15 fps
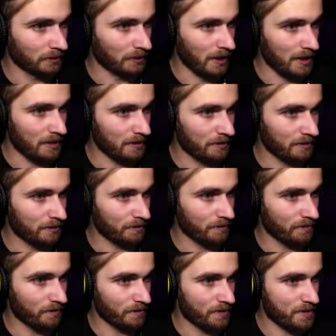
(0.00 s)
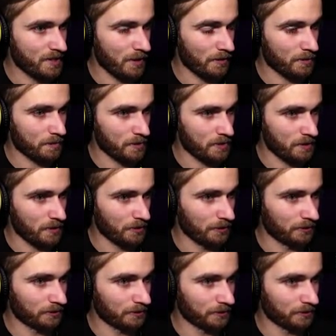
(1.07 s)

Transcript: Right? Is that what I'm supposed to do?